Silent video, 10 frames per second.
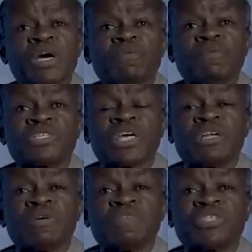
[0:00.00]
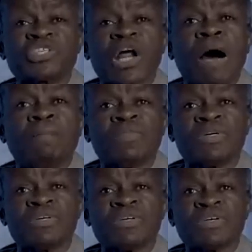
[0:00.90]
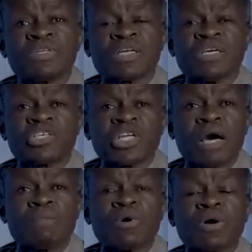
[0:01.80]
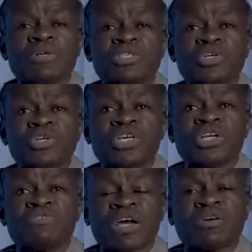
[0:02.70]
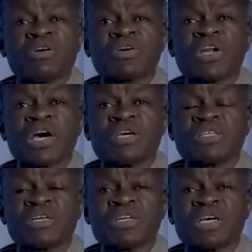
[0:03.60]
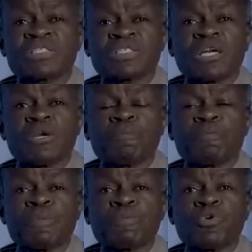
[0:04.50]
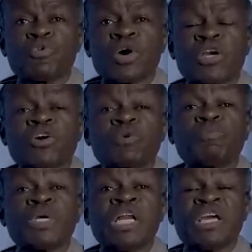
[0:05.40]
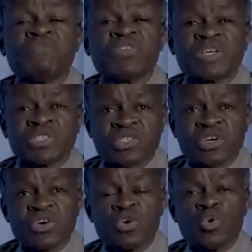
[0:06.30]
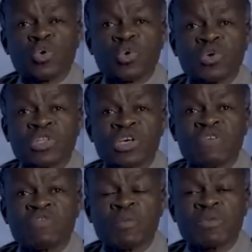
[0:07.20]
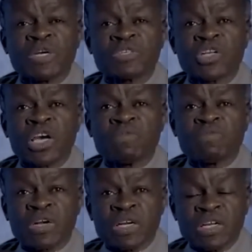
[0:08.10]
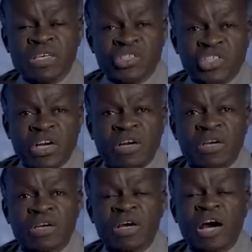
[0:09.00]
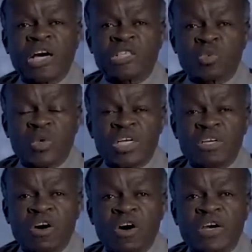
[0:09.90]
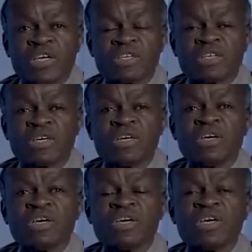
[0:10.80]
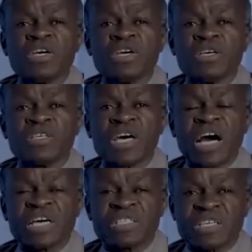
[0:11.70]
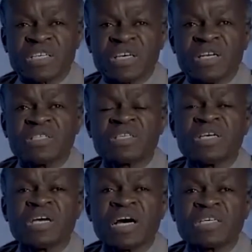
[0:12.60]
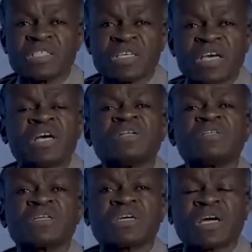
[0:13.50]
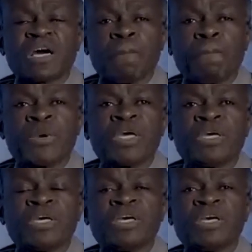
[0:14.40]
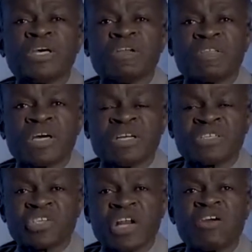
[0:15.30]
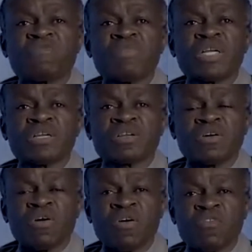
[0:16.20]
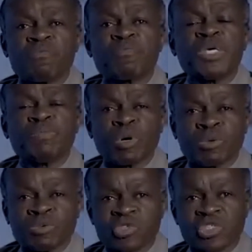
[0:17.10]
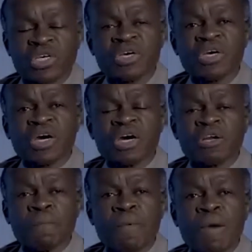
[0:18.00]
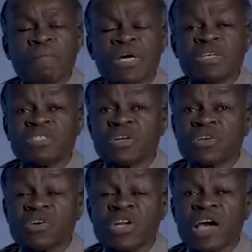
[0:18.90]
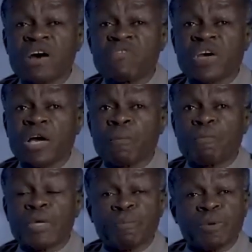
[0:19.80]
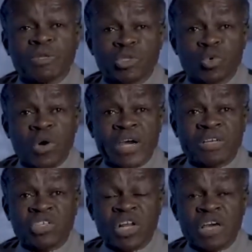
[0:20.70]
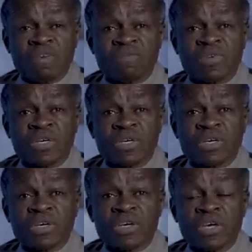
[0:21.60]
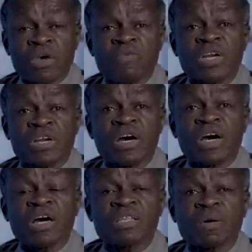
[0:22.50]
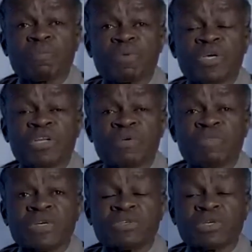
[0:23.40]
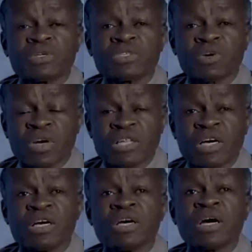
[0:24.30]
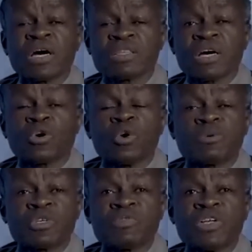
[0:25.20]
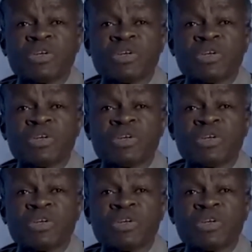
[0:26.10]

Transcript: can be said of Islam, that Islam also did recognize that there are certain people who are not believers who could therefore be enslaved. Religion, as we know it, is as guilty as guilt can be in the enslavement of peoples. And remember, it is not only African peoples who are enslaved. Even other individuals or other groups of